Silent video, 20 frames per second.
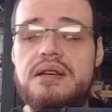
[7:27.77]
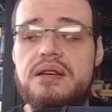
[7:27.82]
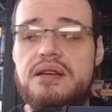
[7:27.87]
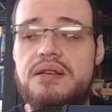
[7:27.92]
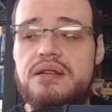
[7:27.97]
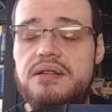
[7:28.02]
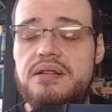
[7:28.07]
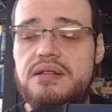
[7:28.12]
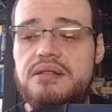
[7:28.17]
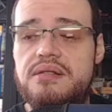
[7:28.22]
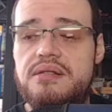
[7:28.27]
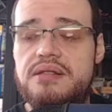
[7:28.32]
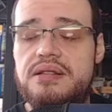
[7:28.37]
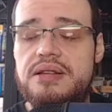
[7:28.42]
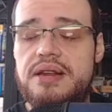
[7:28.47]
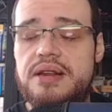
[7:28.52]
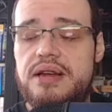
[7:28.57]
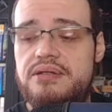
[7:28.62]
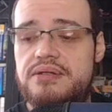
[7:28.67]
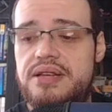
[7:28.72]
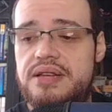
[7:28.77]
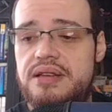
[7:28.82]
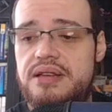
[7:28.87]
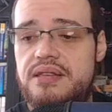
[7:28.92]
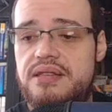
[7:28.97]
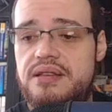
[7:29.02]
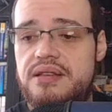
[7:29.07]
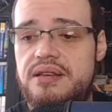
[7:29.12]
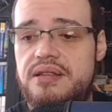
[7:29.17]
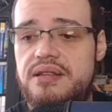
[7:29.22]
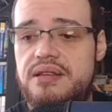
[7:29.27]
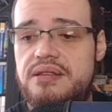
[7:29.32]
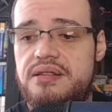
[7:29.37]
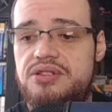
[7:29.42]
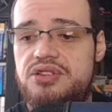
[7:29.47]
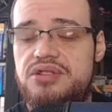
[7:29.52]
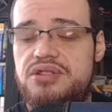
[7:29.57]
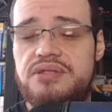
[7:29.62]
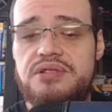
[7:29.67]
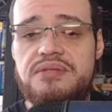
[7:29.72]
not allowed. I think it
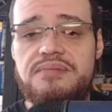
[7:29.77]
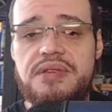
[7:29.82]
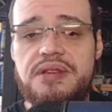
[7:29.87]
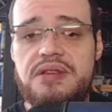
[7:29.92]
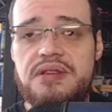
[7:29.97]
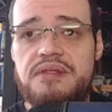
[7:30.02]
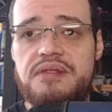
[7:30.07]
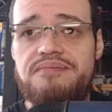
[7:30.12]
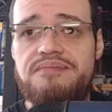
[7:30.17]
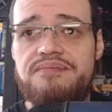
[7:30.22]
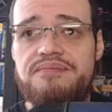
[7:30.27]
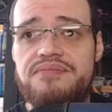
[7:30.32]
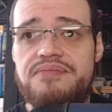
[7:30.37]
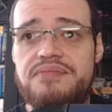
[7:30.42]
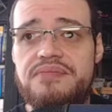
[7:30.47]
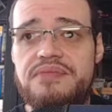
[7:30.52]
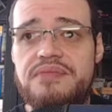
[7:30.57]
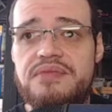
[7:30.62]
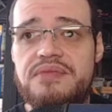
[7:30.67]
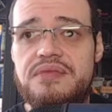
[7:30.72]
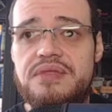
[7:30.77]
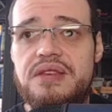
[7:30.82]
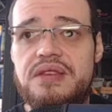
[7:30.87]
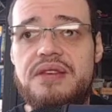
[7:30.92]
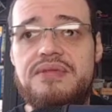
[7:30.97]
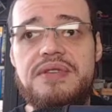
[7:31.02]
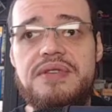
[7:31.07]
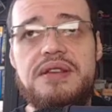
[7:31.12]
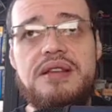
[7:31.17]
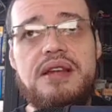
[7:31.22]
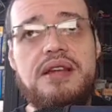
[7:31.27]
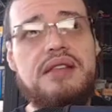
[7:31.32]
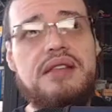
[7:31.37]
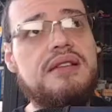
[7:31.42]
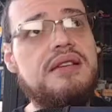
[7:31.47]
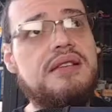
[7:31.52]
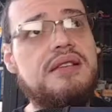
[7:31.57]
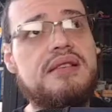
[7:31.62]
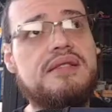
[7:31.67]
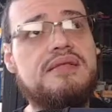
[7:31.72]
should be given a
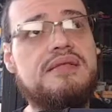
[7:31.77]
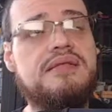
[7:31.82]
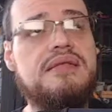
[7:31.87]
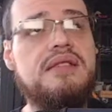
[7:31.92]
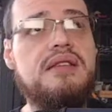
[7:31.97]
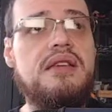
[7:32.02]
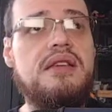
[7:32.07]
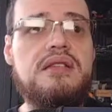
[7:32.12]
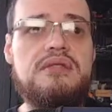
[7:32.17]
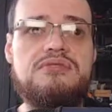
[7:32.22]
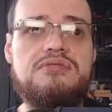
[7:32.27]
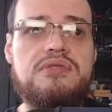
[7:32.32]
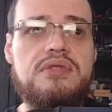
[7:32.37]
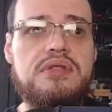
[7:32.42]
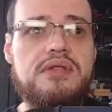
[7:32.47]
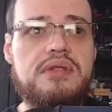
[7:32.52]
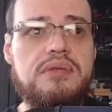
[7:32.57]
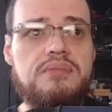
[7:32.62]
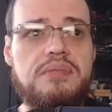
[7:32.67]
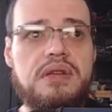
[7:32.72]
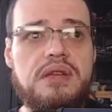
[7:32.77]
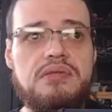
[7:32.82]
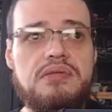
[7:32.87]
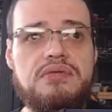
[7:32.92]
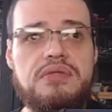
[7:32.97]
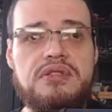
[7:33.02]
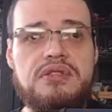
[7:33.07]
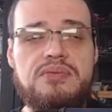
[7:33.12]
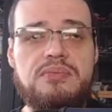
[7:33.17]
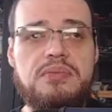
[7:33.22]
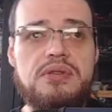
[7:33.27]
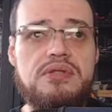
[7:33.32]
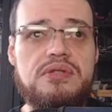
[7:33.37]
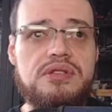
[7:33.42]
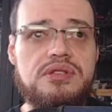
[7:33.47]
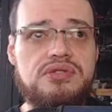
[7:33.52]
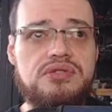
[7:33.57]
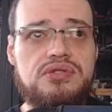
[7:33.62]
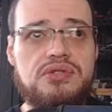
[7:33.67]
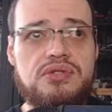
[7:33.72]
leniency in being
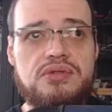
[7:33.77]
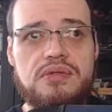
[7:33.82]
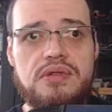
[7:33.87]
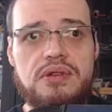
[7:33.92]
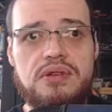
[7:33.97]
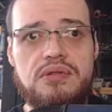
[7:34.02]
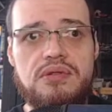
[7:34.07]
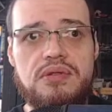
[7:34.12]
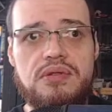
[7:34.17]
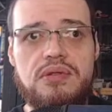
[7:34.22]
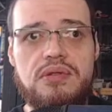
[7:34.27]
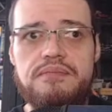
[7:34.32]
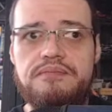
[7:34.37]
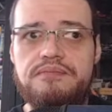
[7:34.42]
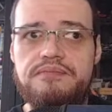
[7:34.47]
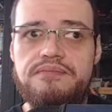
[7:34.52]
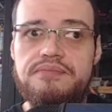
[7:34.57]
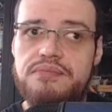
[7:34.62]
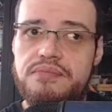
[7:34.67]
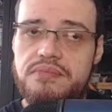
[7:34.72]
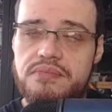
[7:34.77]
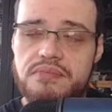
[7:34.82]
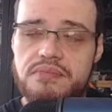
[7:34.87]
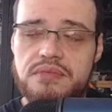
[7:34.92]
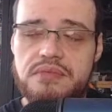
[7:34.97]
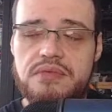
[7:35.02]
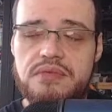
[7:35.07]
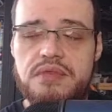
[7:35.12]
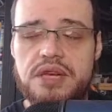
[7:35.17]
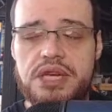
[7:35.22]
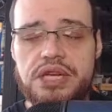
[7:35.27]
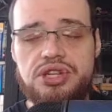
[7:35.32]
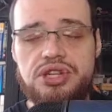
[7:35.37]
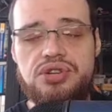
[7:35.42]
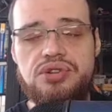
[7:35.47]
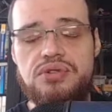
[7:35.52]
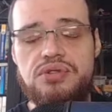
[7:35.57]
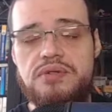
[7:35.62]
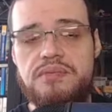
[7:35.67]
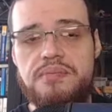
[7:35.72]
responded to. They
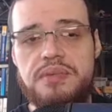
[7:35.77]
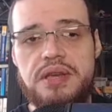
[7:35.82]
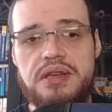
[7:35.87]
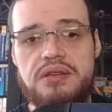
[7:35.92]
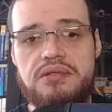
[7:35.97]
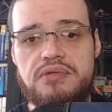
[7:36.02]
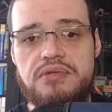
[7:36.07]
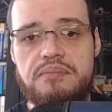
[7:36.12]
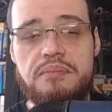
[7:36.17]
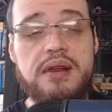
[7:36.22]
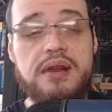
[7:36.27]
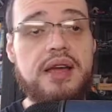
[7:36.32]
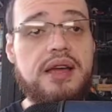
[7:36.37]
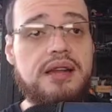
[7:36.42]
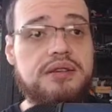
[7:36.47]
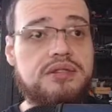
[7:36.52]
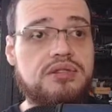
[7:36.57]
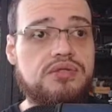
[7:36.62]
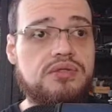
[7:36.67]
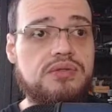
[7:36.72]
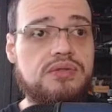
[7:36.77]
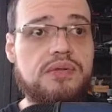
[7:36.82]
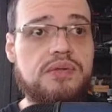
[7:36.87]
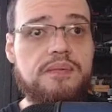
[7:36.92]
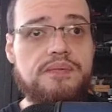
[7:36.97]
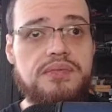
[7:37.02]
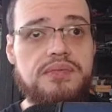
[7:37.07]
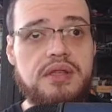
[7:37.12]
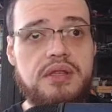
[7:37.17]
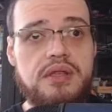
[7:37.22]
should be replied to